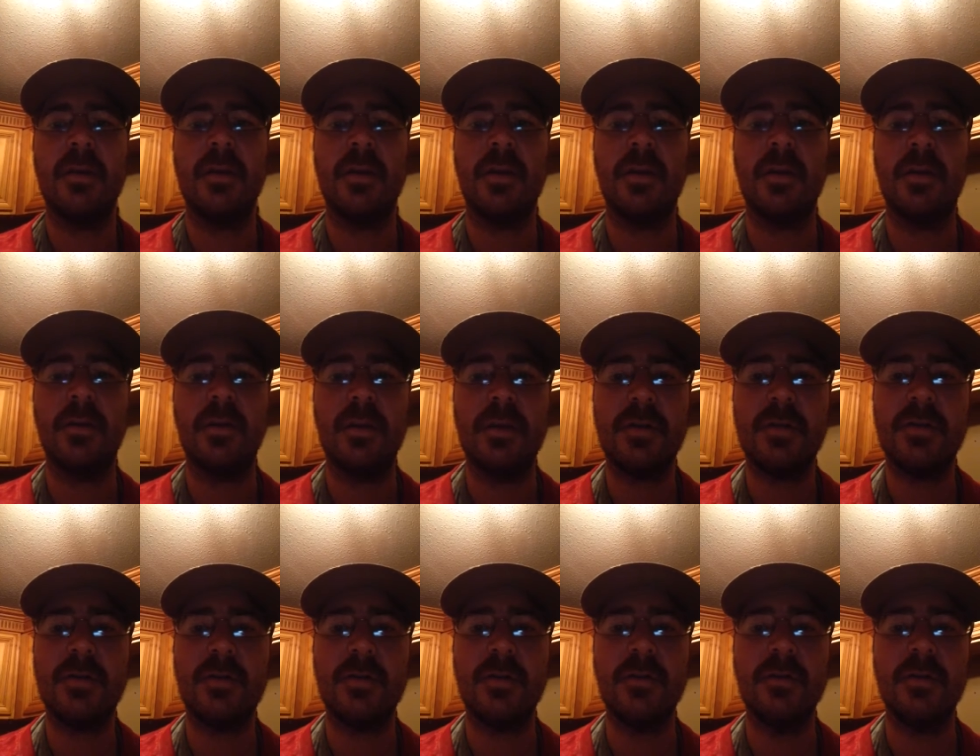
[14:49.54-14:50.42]
you know,
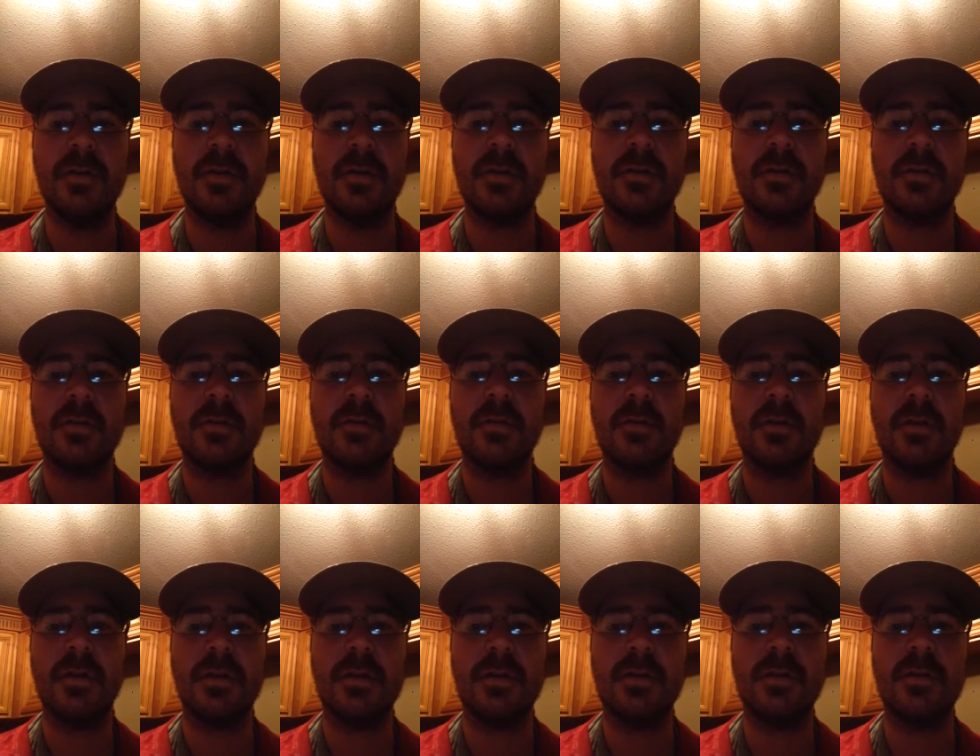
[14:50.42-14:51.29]
let's do this.
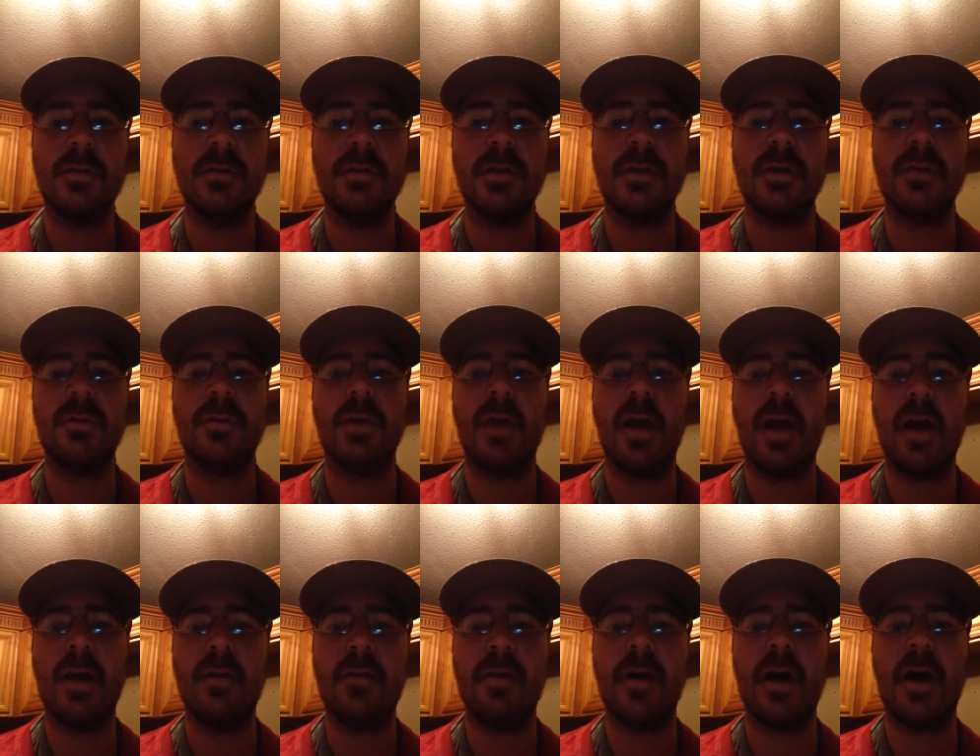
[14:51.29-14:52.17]
Let's do this. We
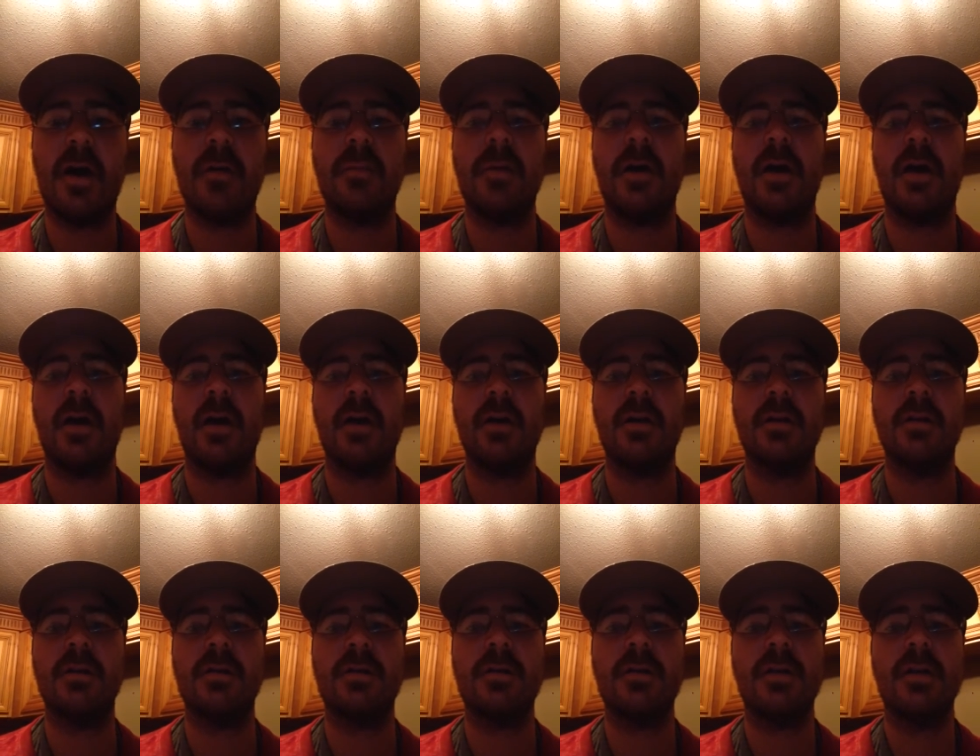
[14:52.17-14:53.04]
have God behind
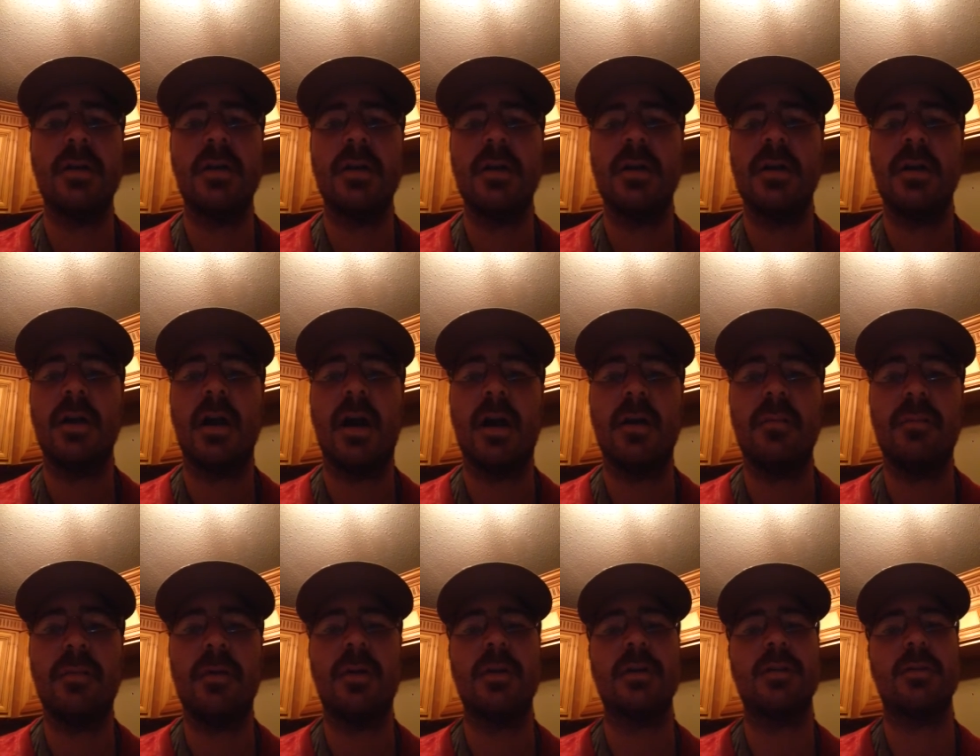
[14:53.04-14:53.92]
us.
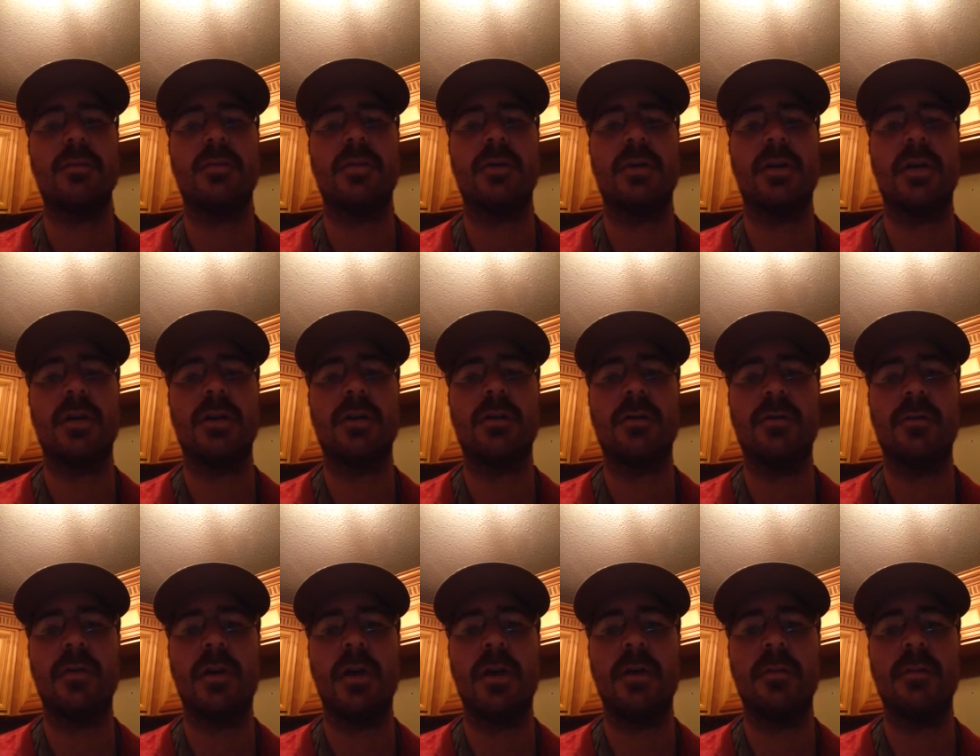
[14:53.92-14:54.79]
God bless and protect your
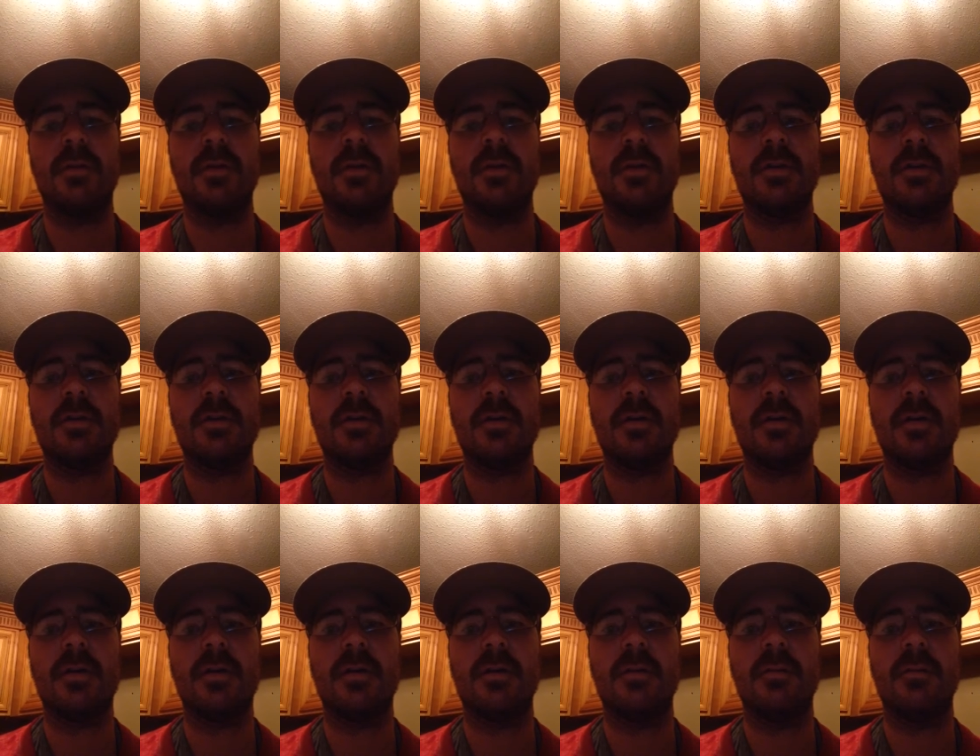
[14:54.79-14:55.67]
families.
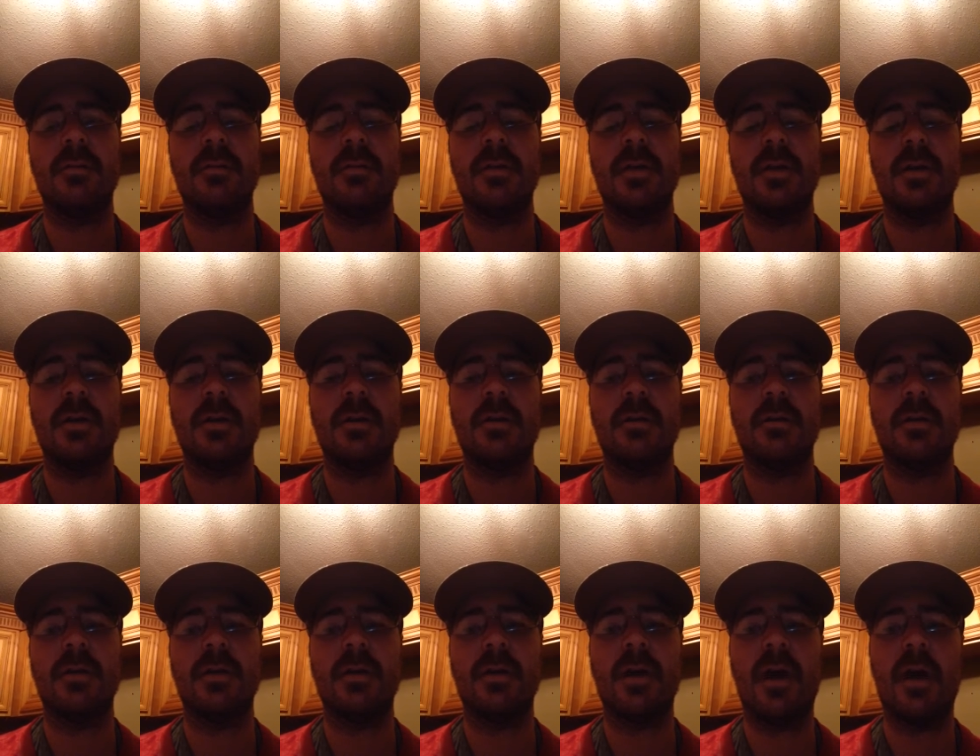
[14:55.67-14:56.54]
Um, and,
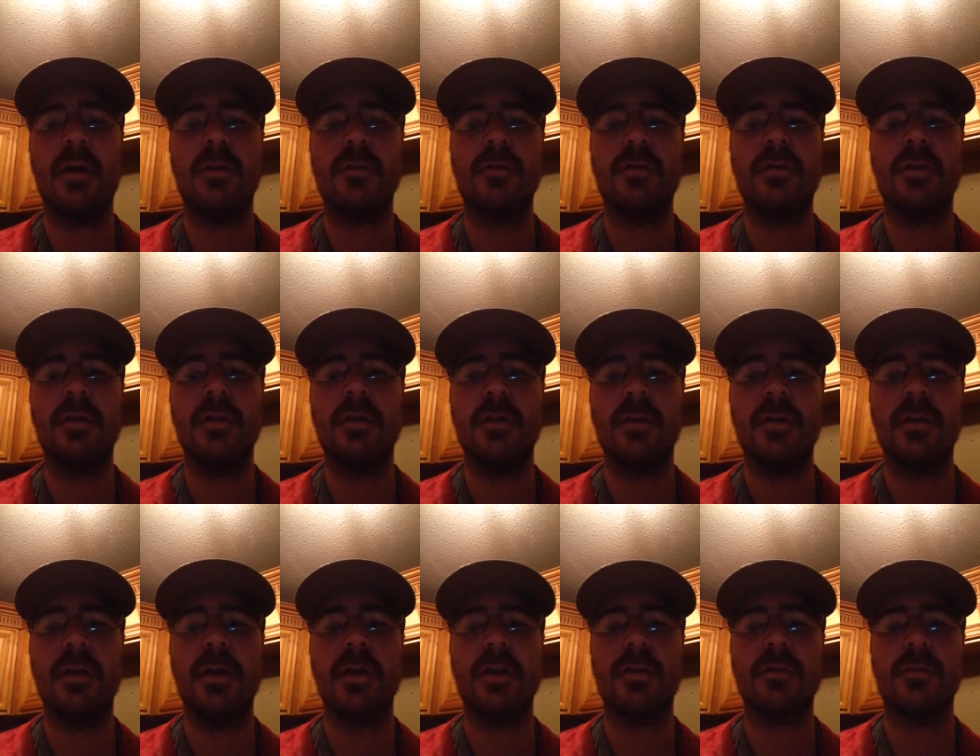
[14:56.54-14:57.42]
and I'll see you on the
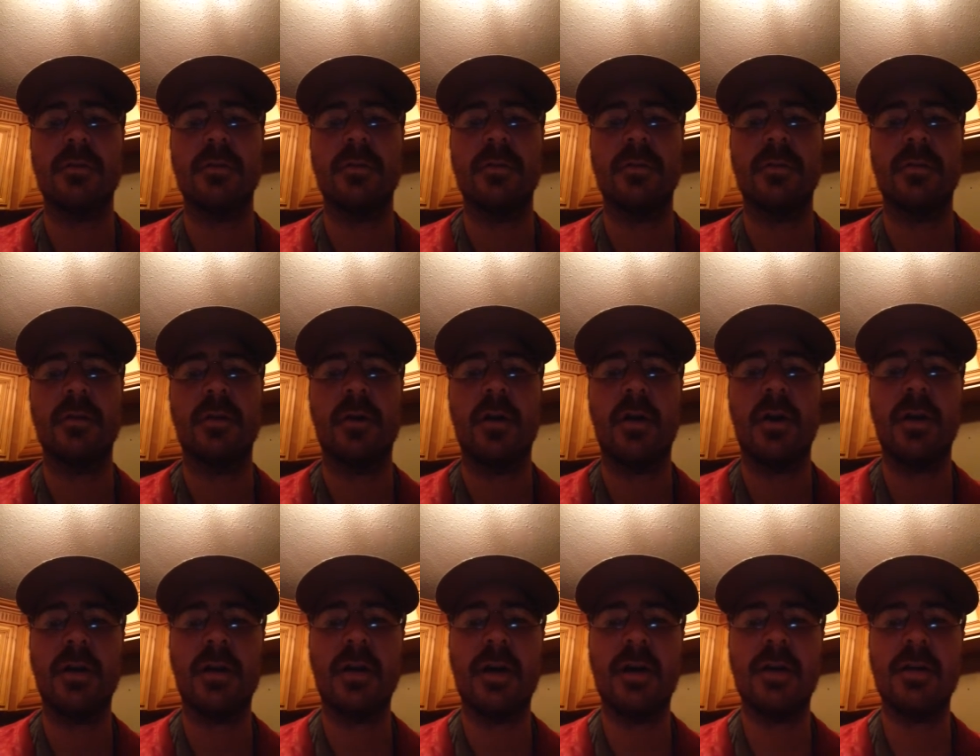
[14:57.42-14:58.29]
next one. All
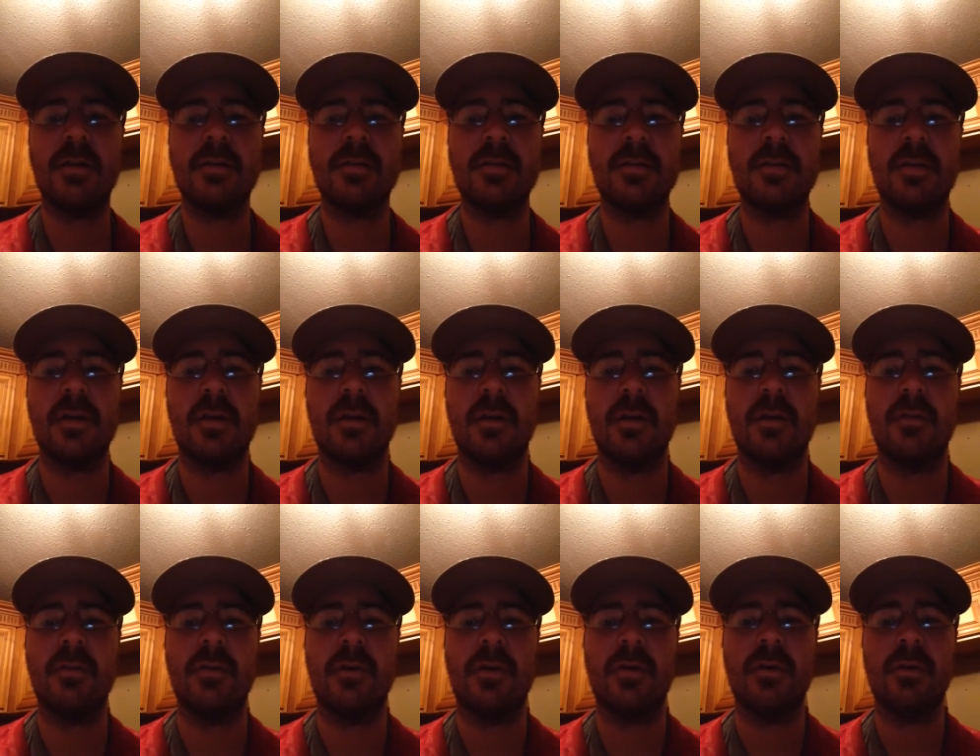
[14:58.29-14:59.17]
right, guys. I
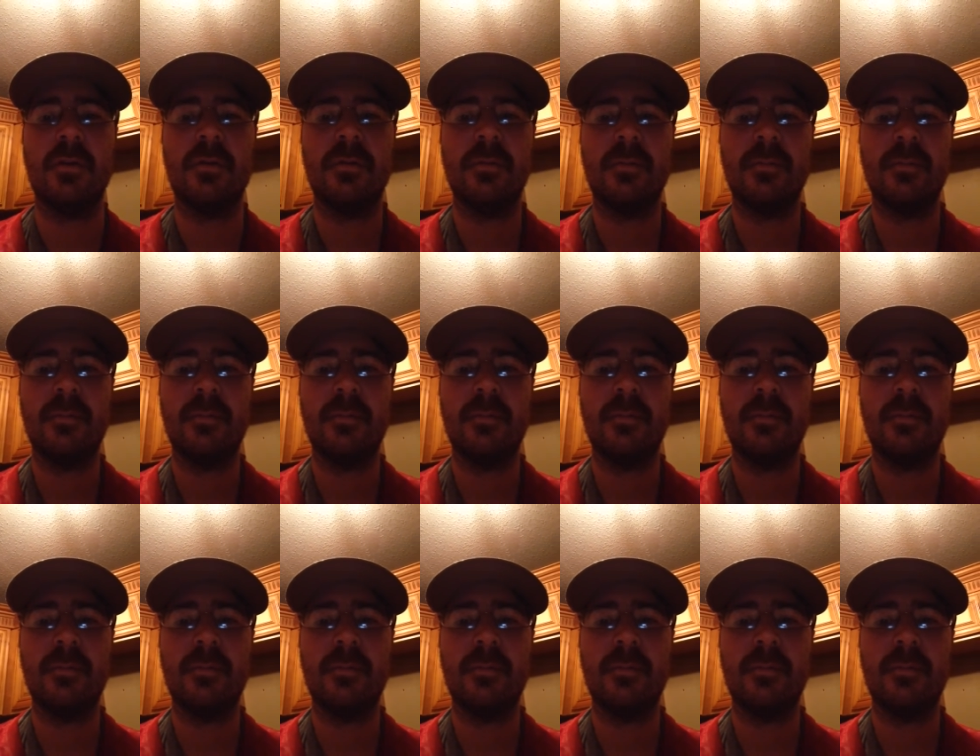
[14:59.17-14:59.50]
love y'all.